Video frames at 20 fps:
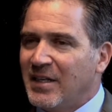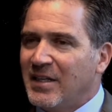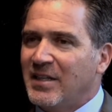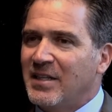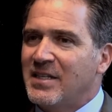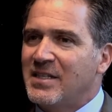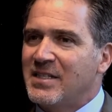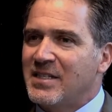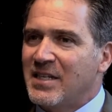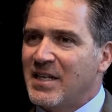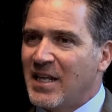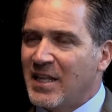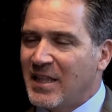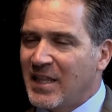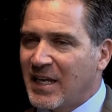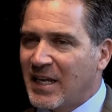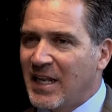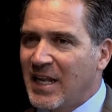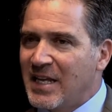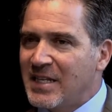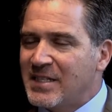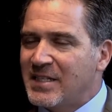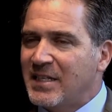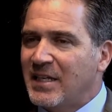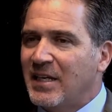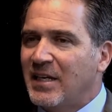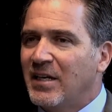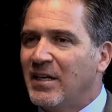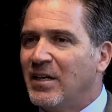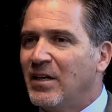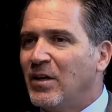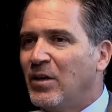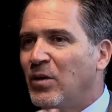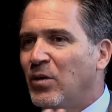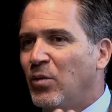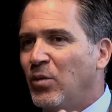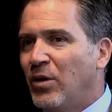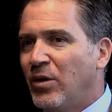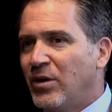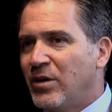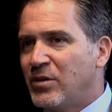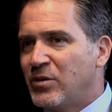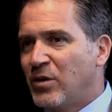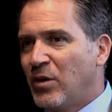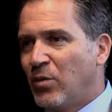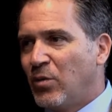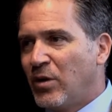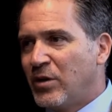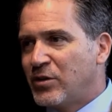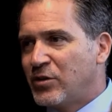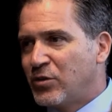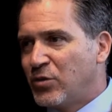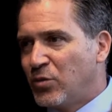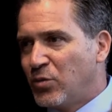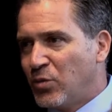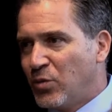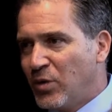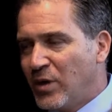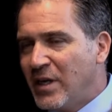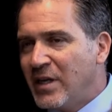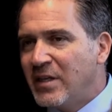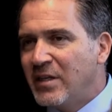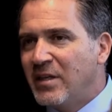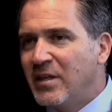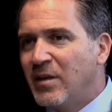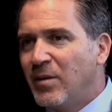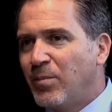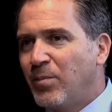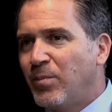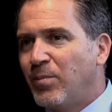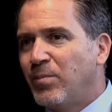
This is an ethnic cleansing where Israel wants to rid the